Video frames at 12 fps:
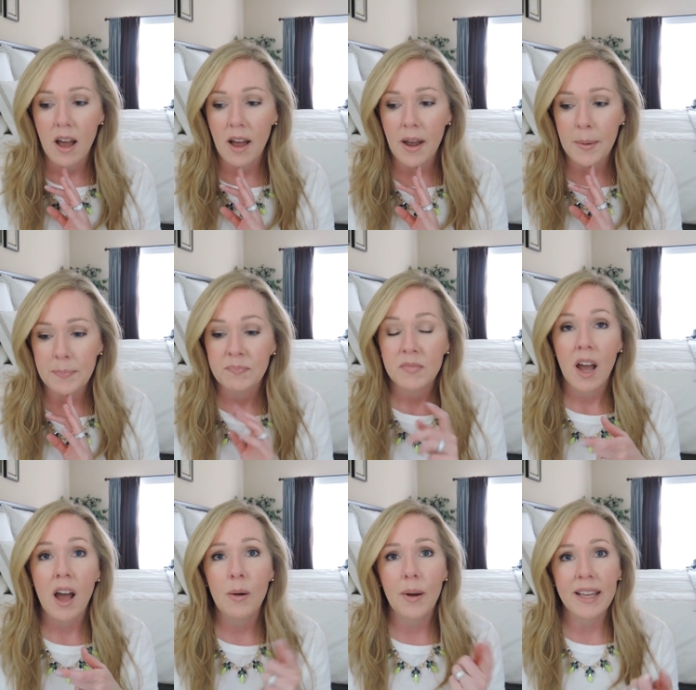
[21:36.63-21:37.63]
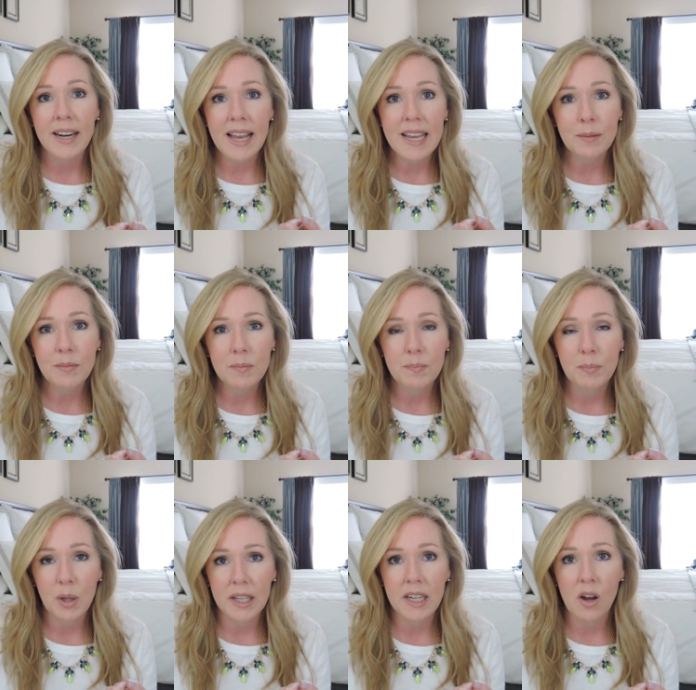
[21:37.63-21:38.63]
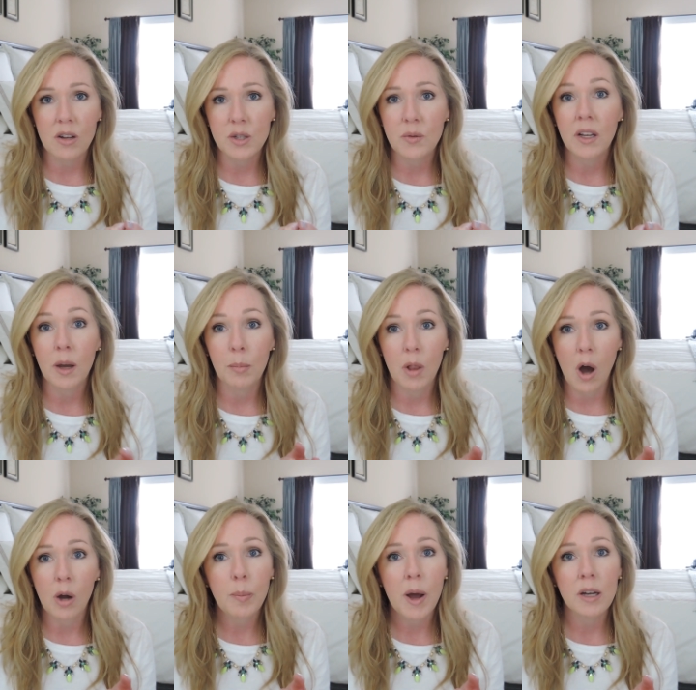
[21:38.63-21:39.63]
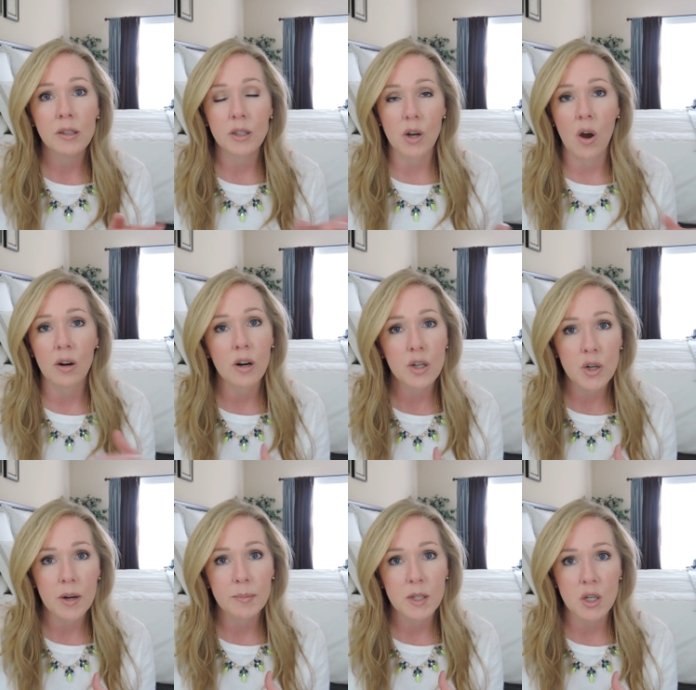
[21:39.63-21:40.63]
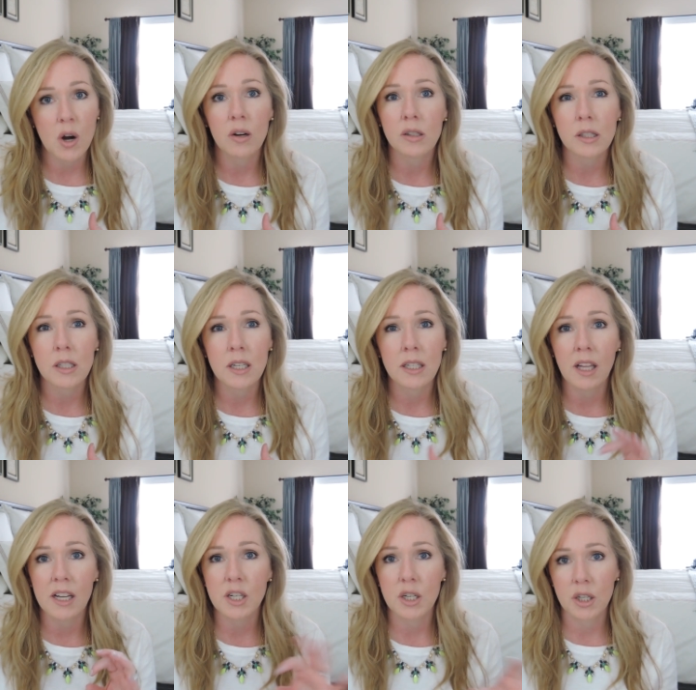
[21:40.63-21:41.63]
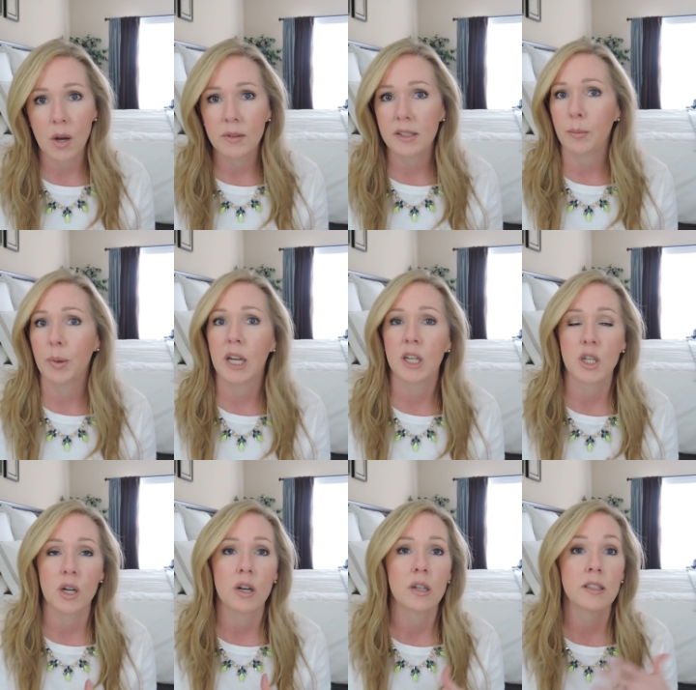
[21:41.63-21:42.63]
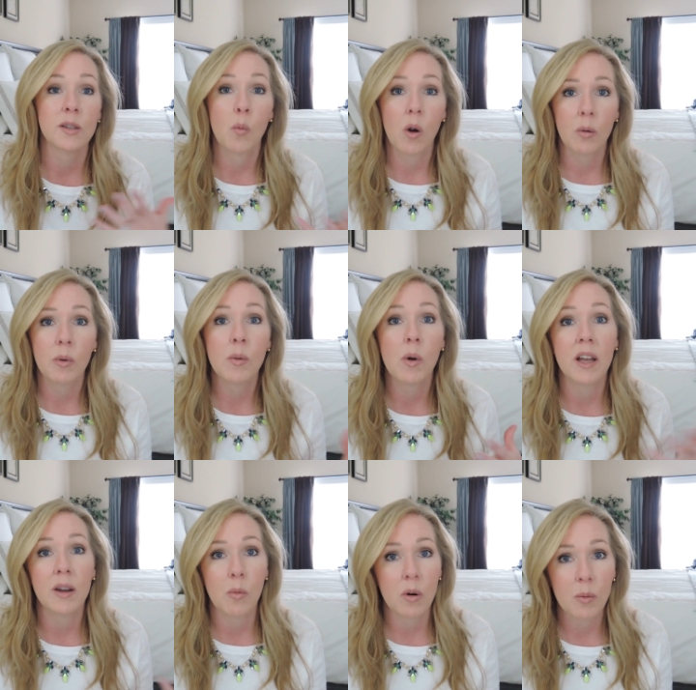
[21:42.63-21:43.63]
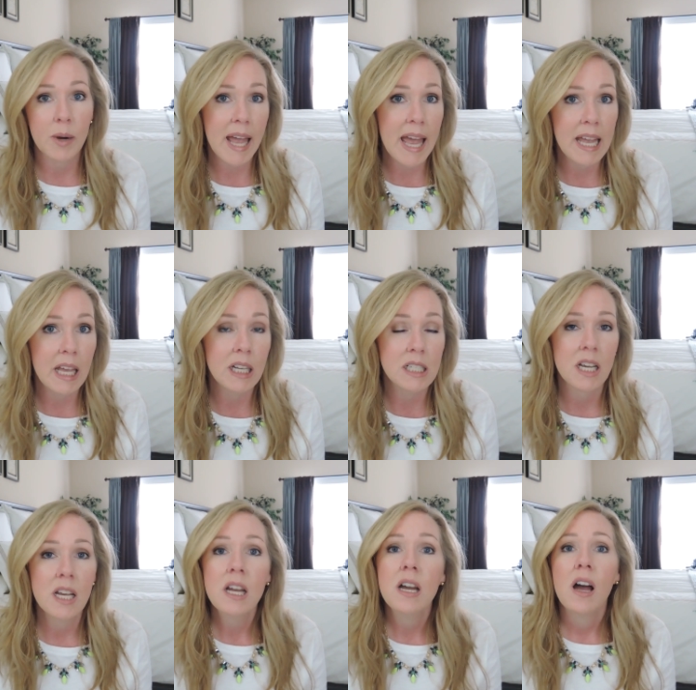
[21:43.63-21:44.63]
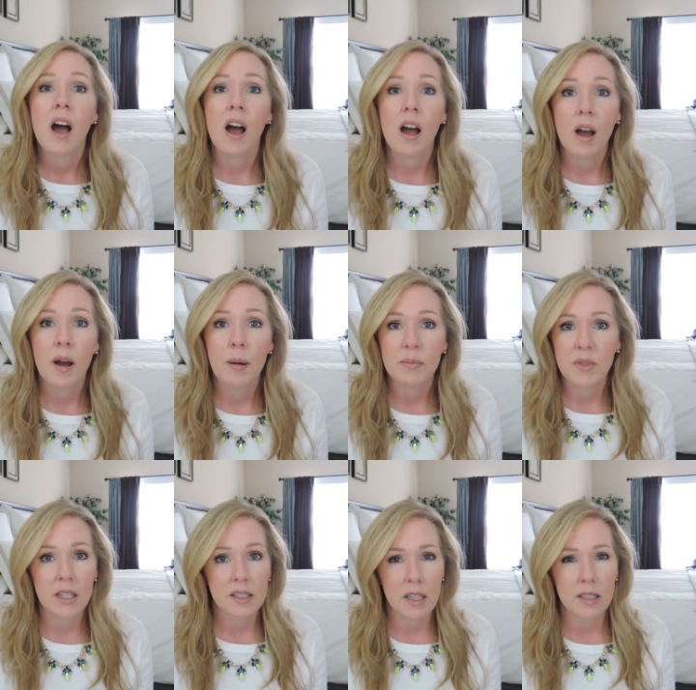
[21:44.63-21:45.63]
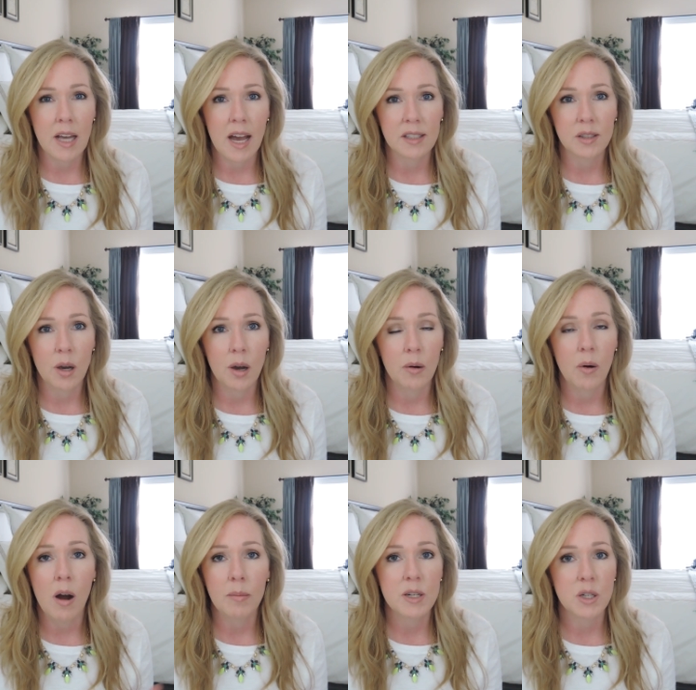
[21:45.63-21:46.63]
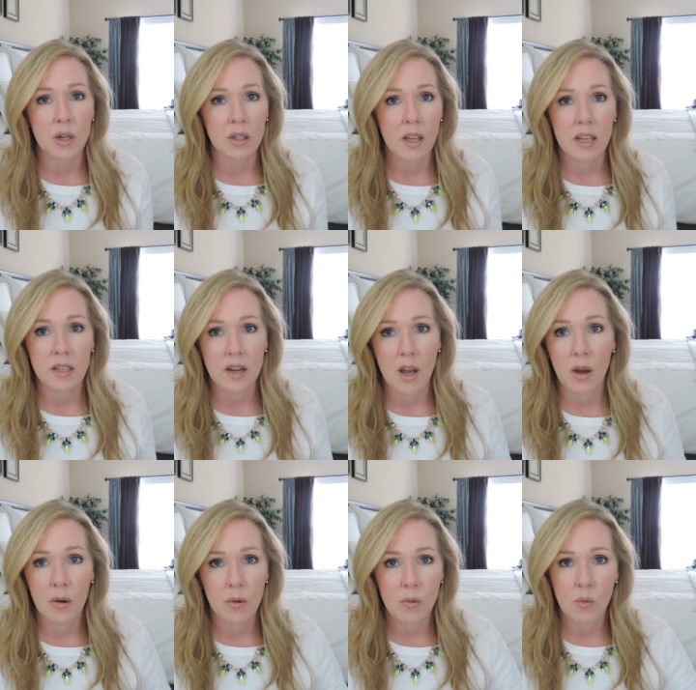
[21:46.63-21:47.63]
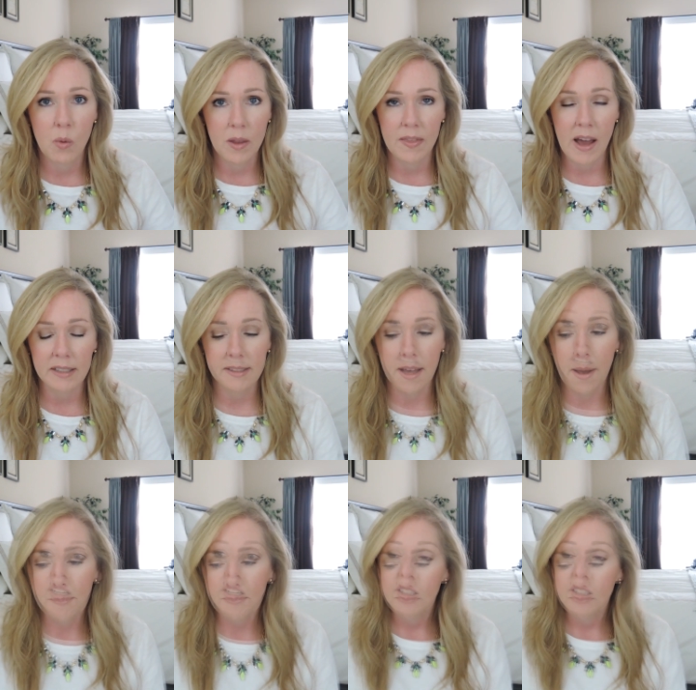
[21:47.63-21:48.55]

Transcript: um, Oh, and I am planning on doing a blog post on our trip to Charleston, like just showing some pictures and where we went, where we ate, um, things like that. So I'll be sure to let you know when that's up.